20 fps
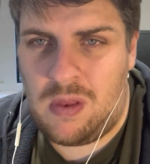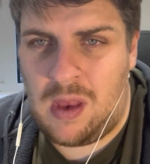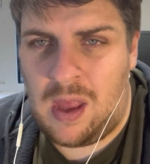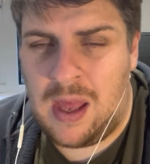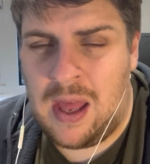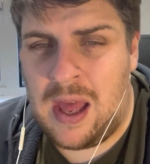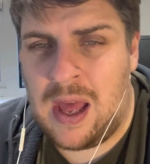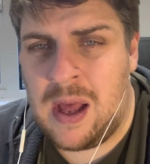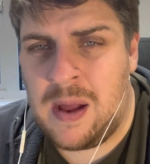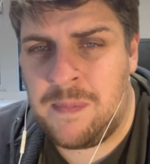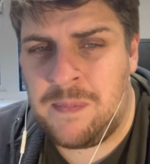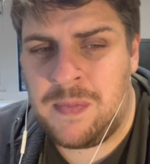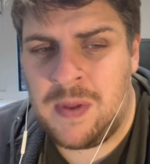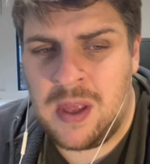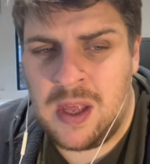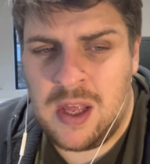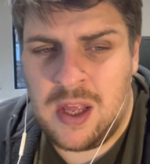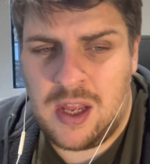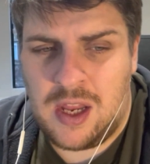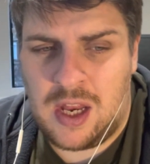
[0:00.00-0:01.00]
Um,
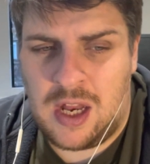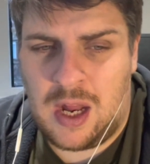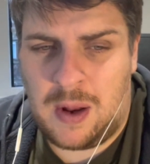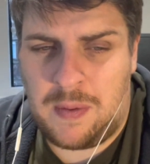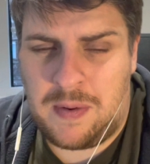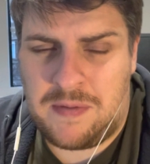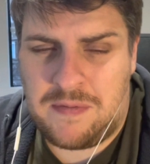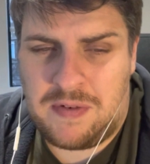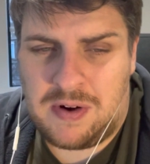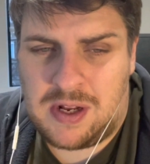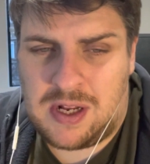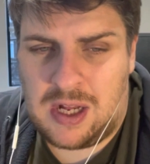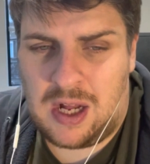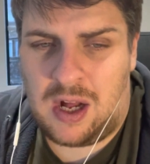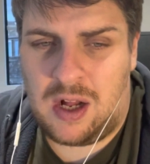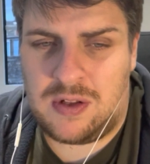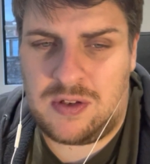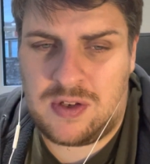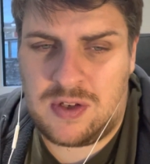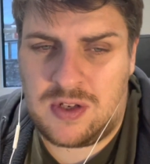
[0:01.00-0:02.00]
you know, in
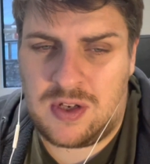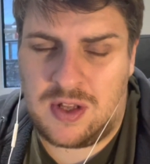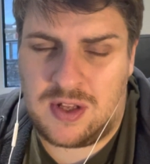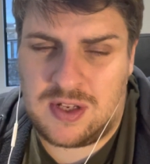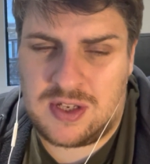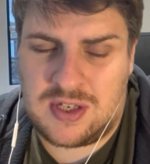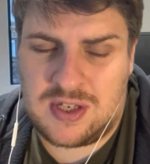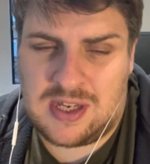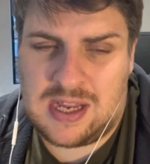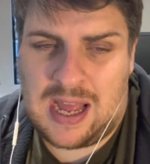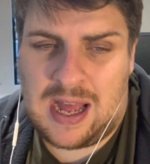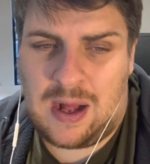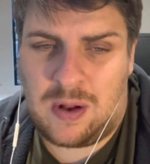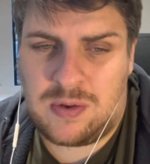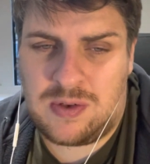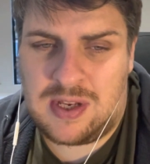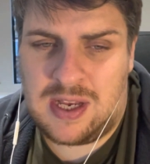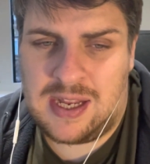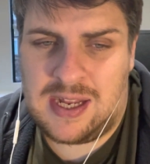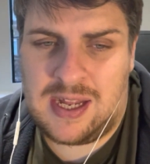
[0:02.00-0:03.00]
regards to the
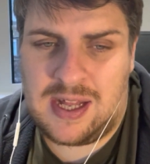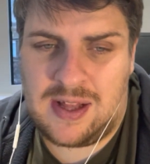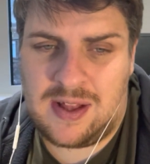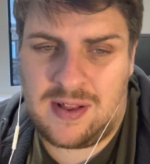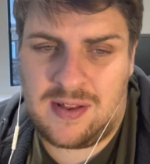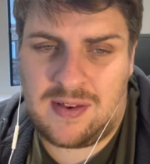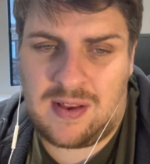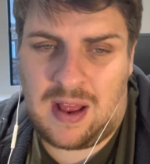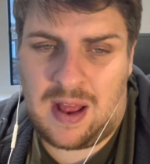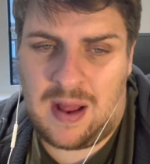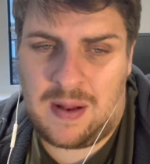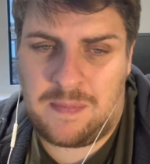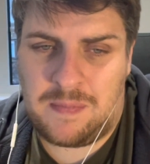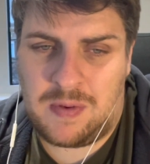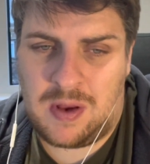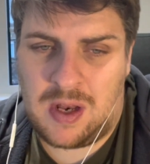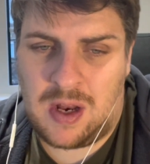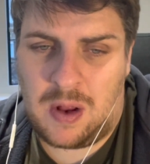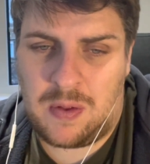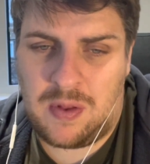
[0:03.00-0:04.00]
scouting and, um,
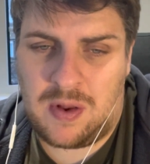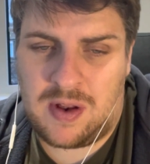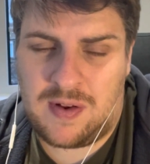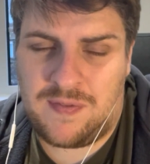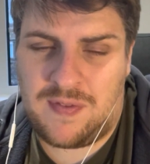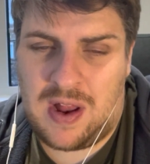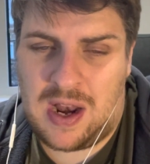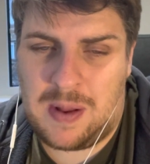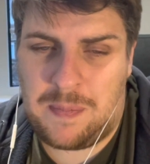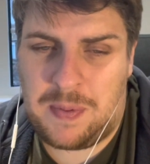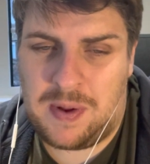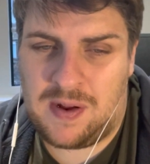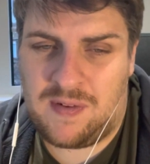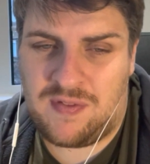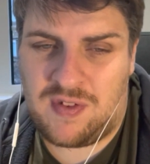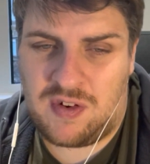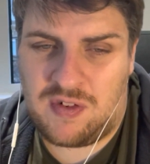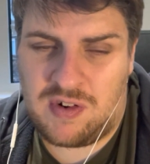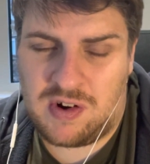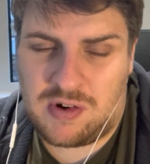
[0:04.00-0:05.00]
you know, the developing
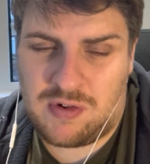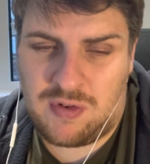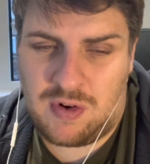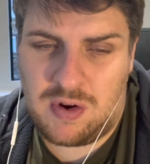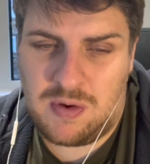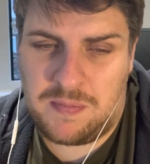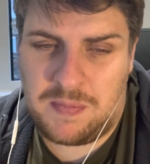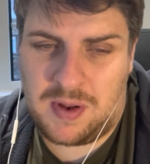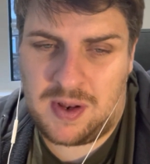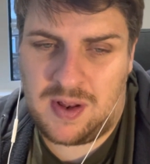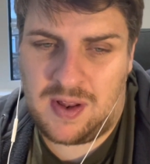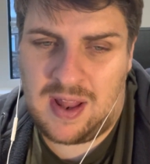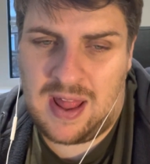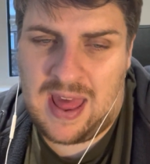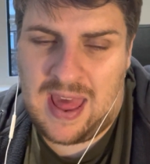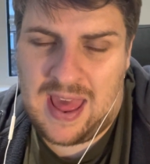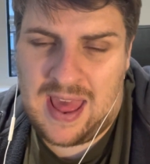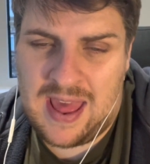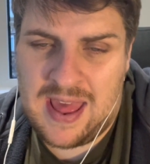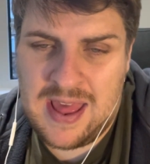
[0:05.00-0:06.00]
of the recruitment
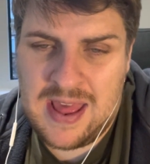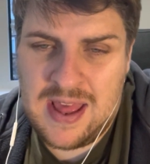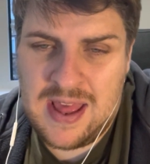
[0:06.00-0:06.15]
there,